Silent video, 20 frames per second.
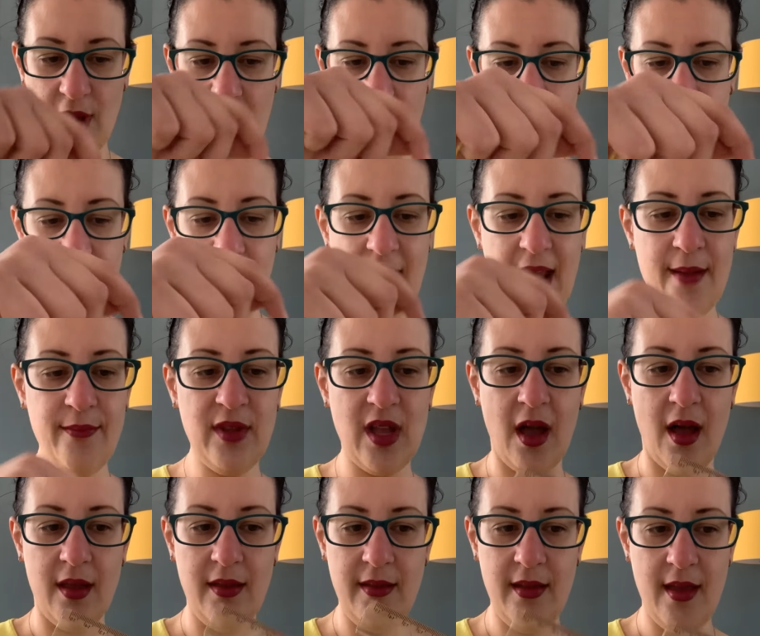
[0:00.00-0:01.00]
And when I'm
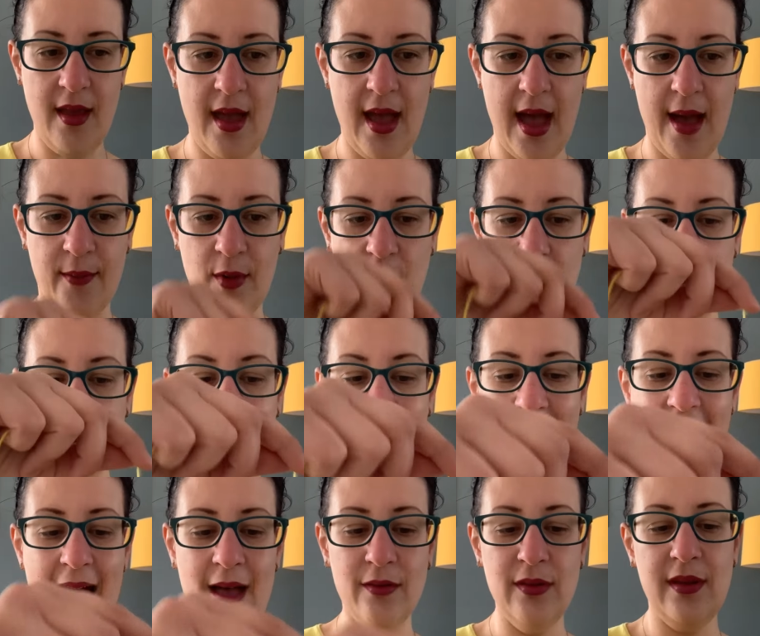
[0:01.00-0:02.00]
done, I'm going to
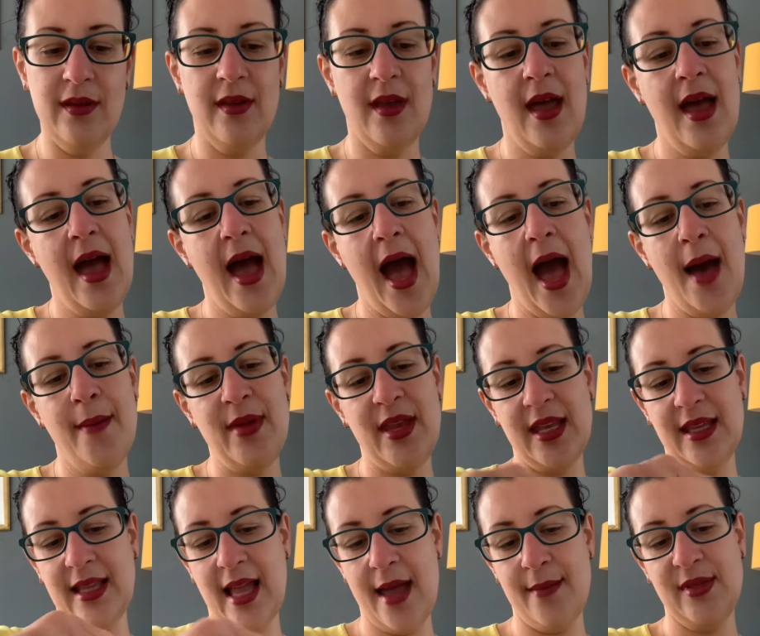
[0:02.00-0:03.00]
count how
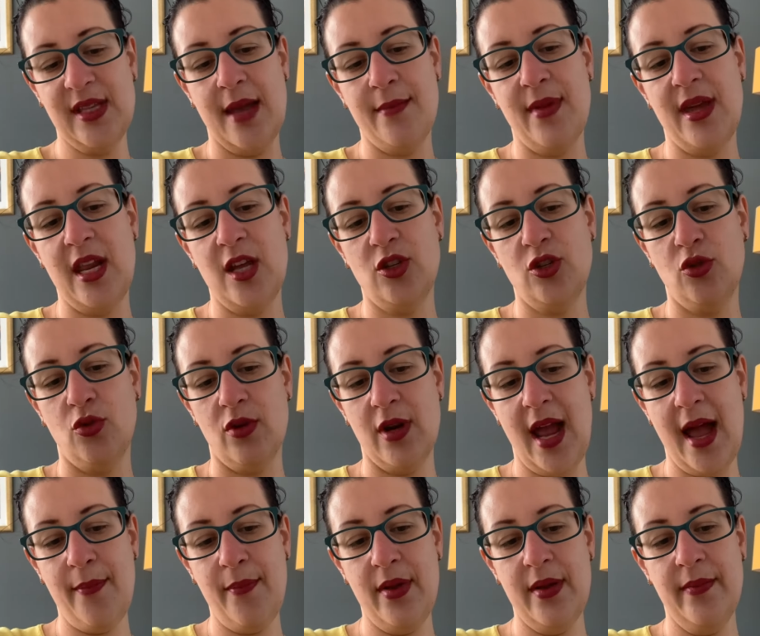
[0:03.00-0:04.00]
many times I managed to
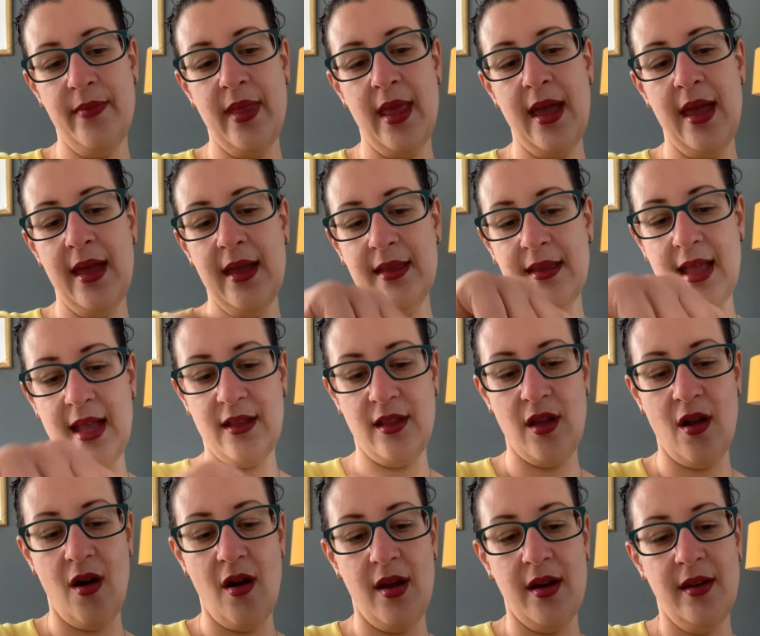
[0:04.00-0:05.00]
wrap that
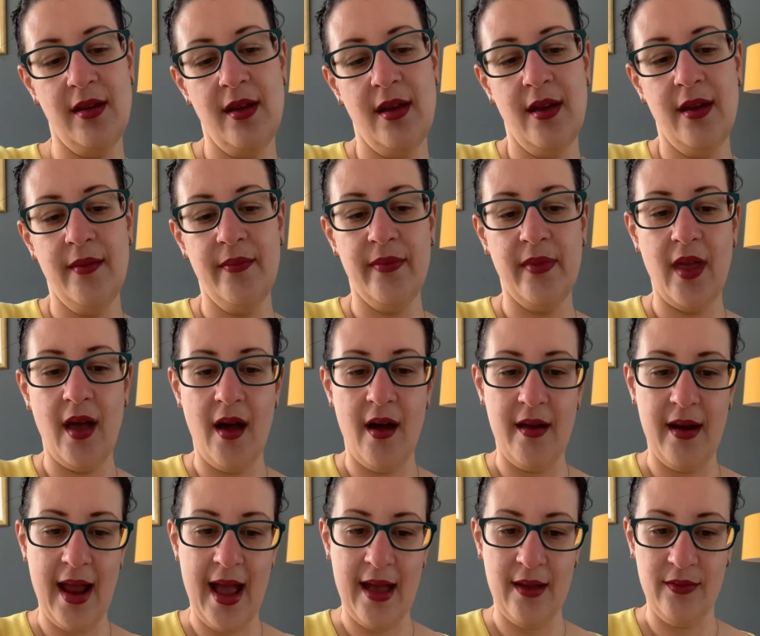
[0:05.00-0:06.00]
yarn
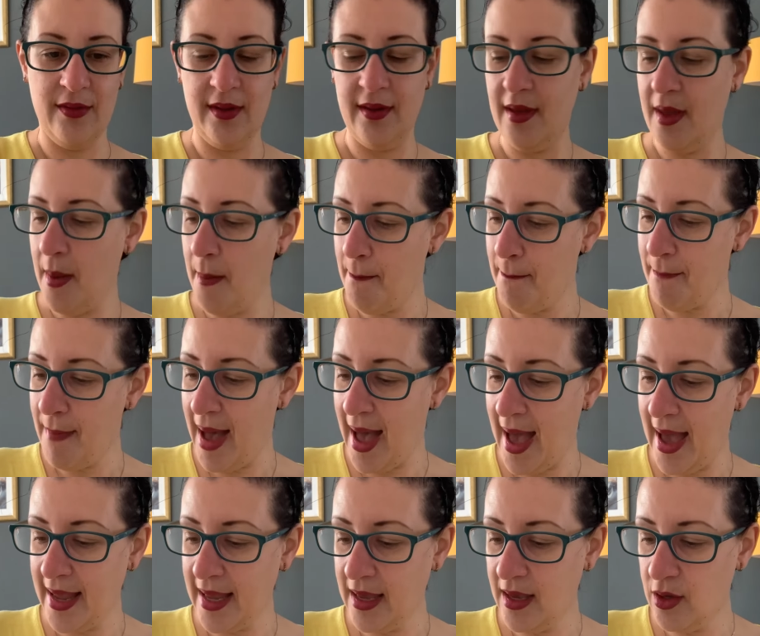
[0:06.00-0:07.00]
around
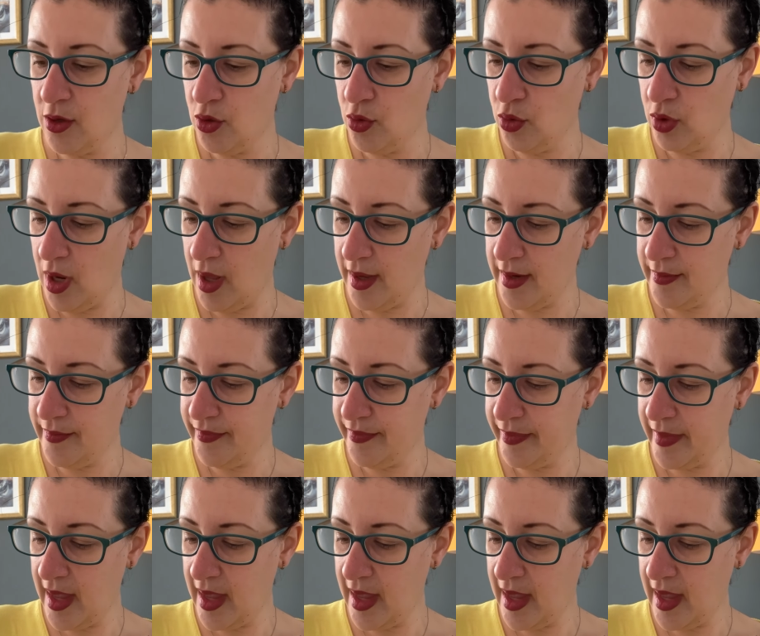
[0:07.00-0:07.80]
my ruler.